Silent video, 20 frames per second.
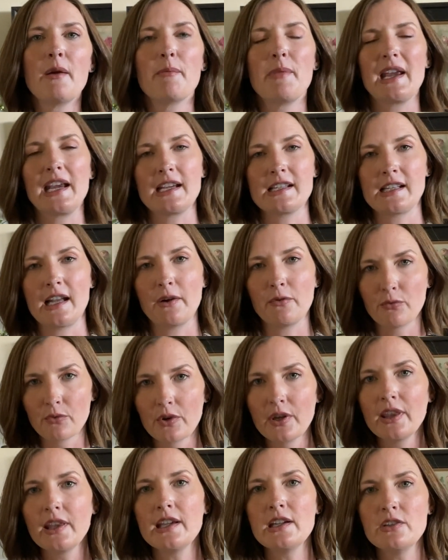because I
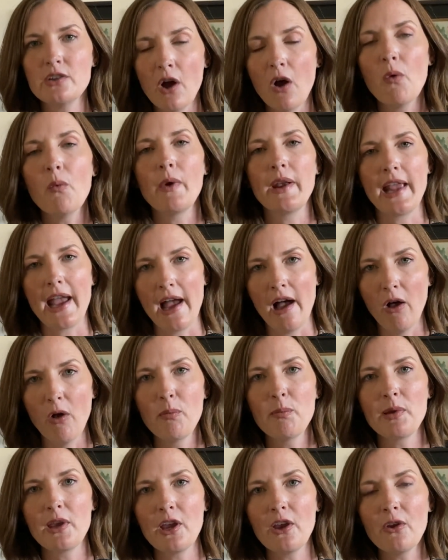really don't want to
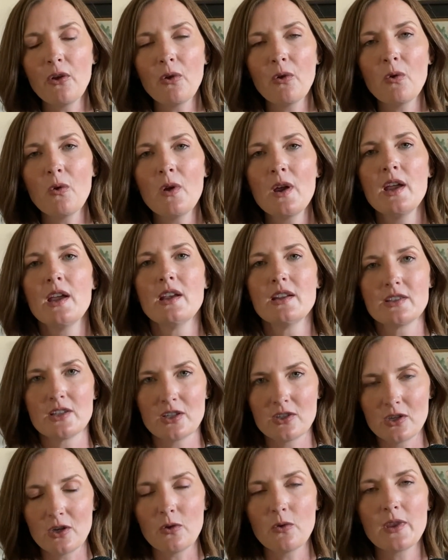help you to
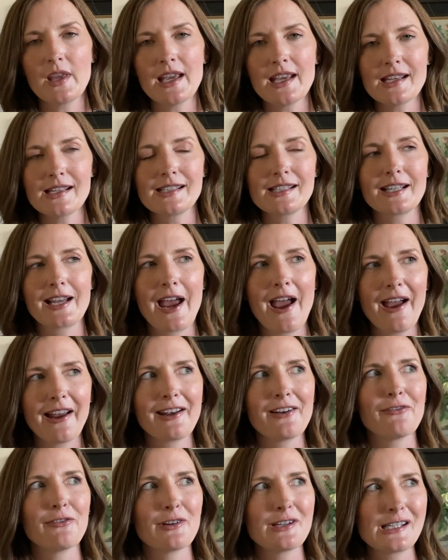do this
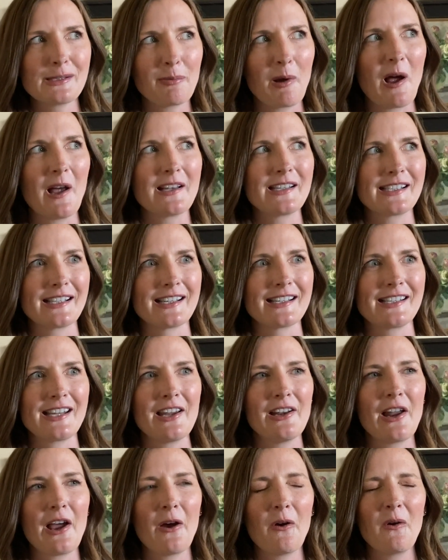kind of responses,
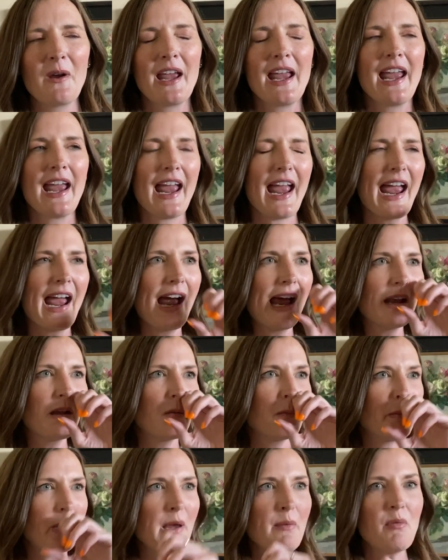
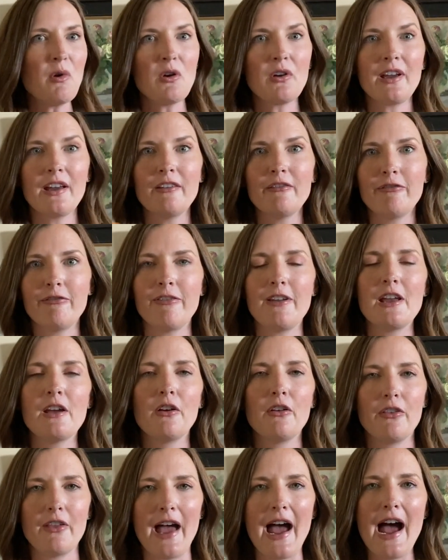and people can
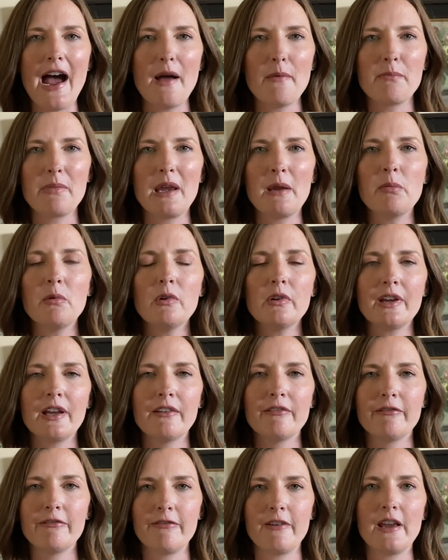feel that. People
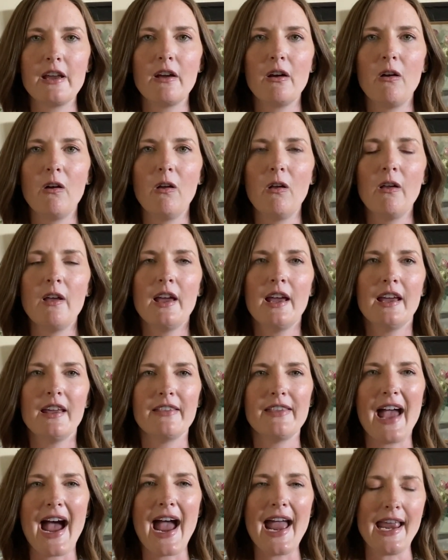can feel
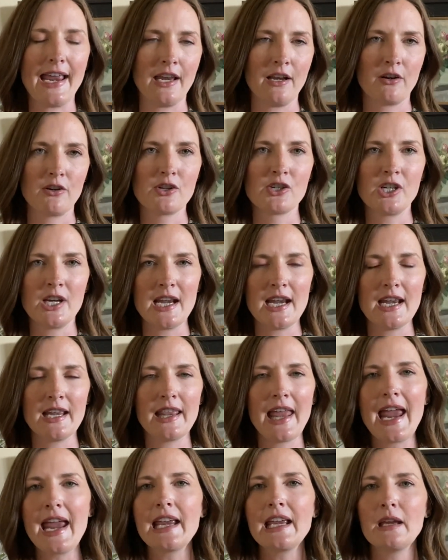that energy.
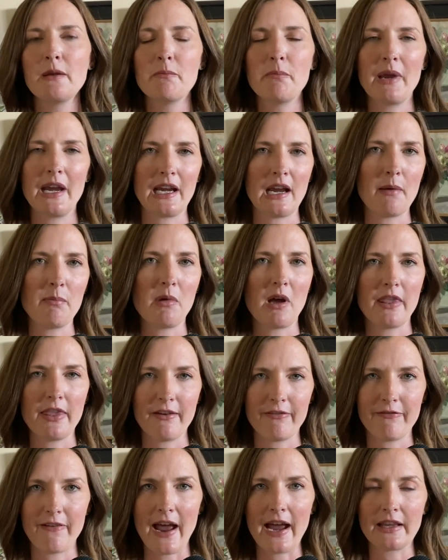They can pick up on
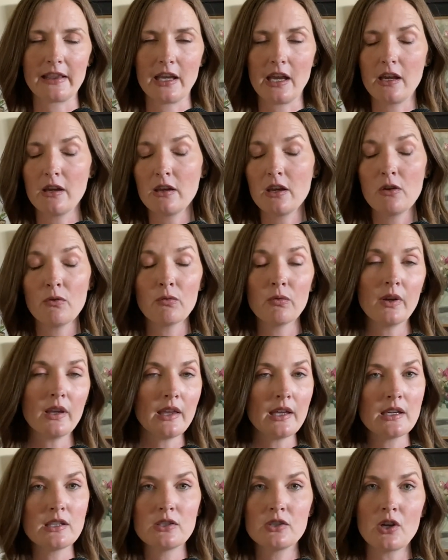the fact that you
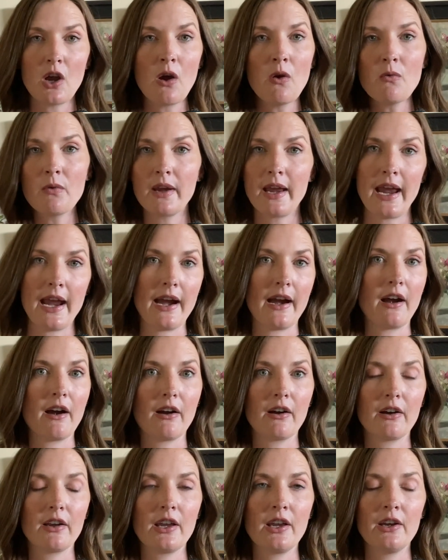really don't
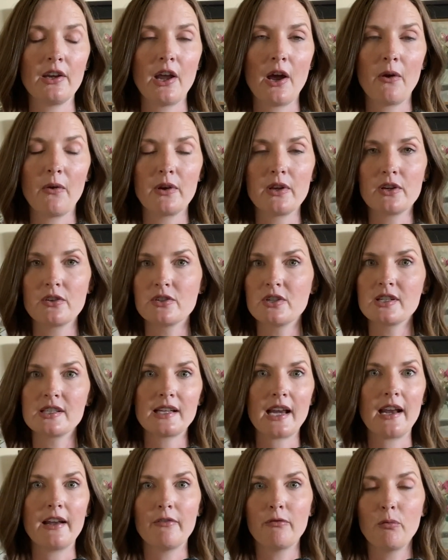care, and you're just
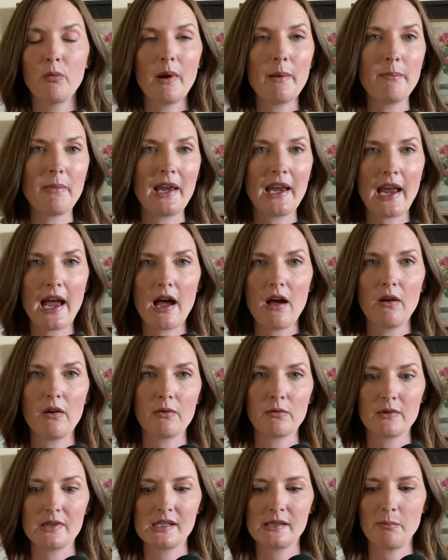kind of whipping out a
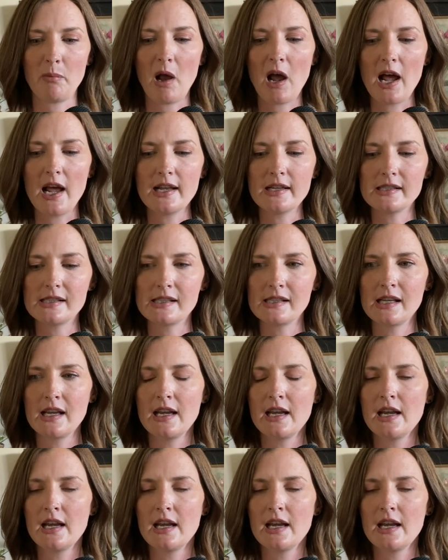response